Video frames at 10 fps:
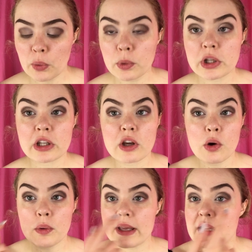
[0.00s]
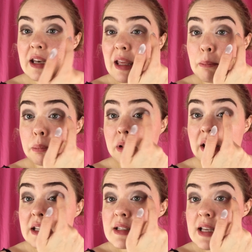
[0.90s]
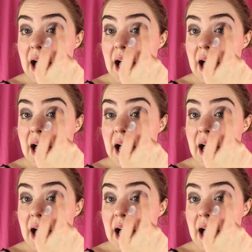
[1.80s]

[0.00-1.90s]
we're going to go in and blend